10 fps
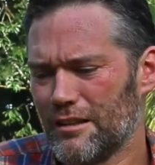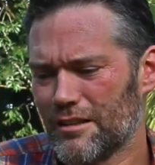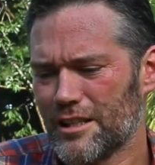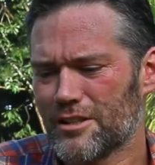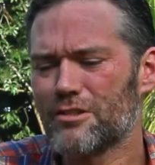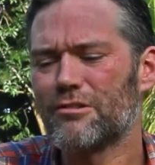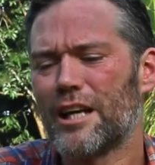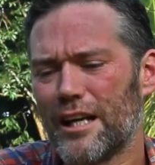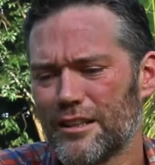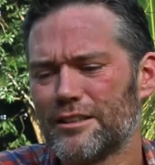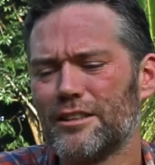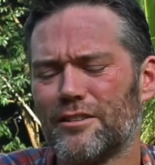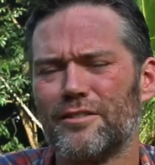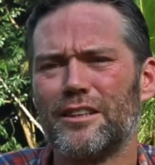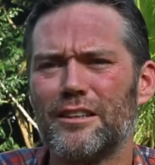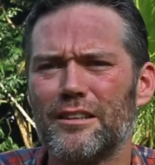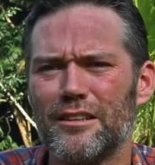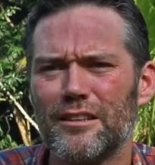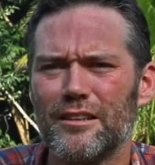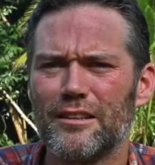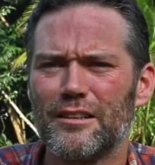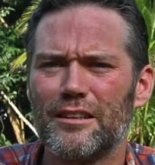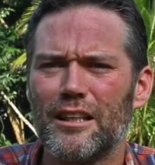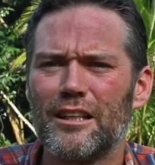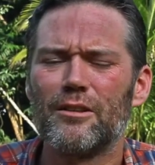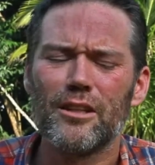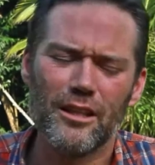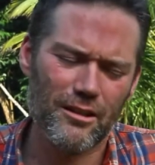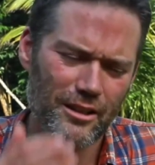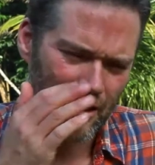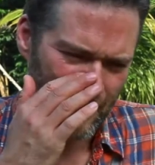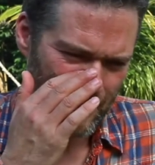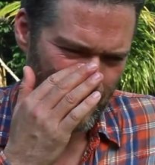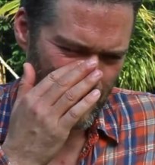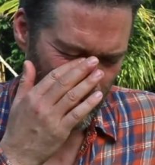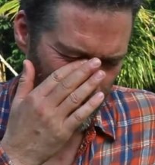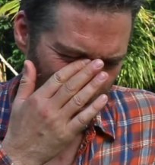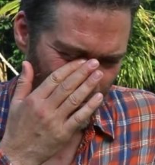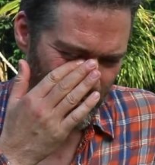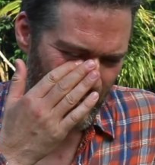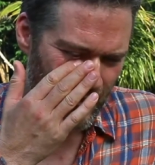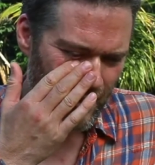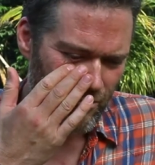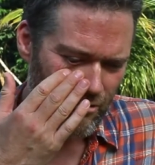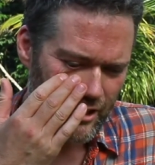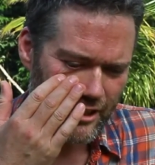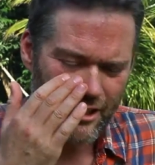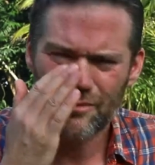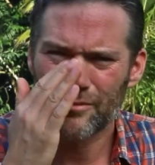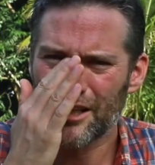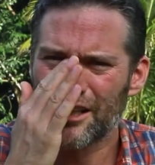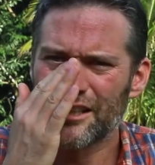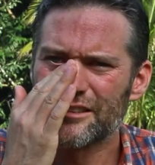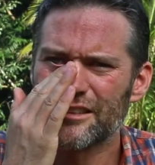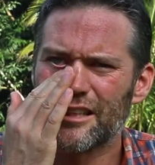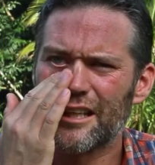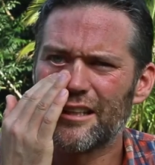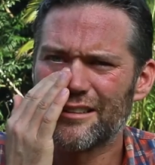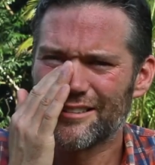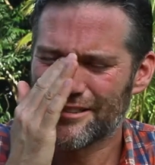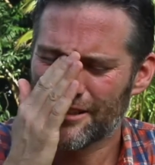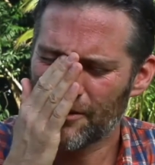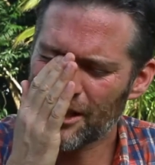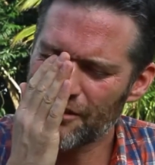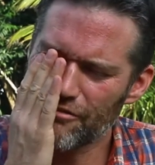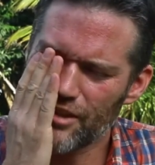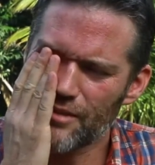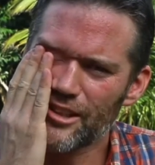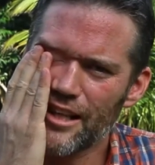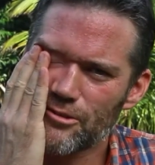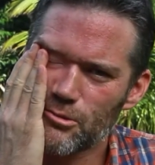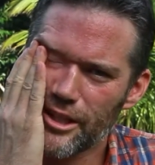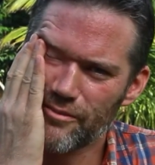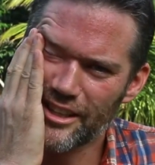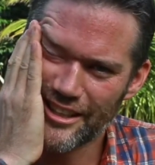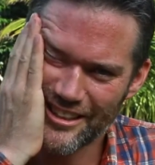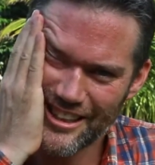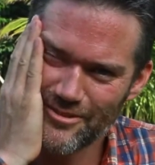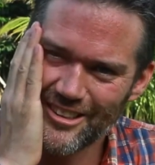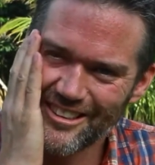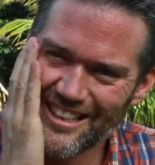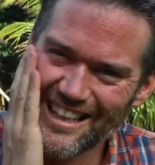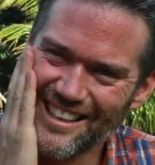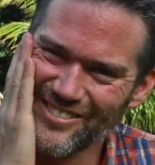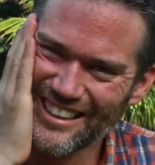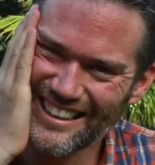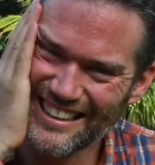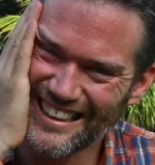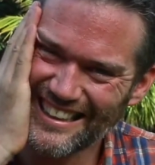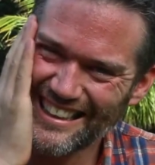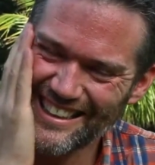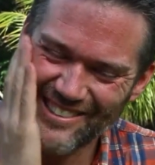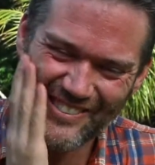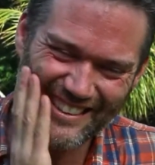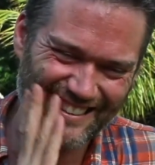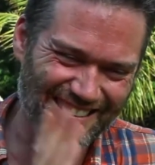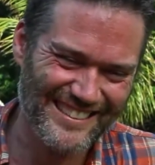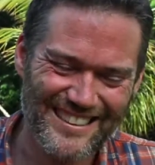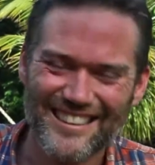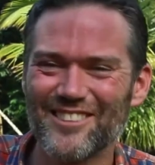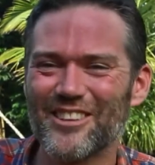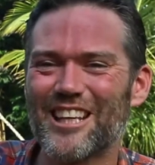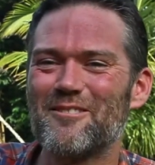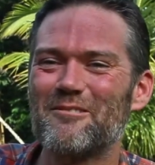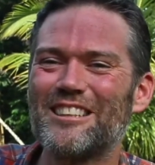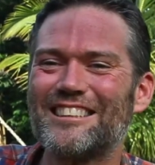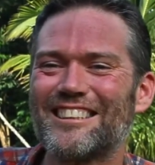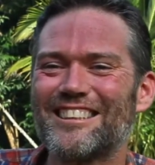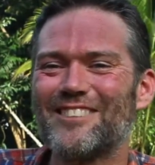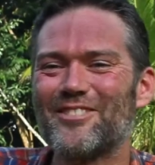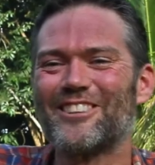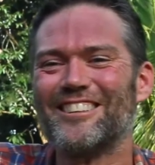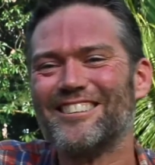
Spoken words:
That's the reality of it. And doing that program really opened my eyes to that. I became far more left-wing making that program. I became a whinging liberal.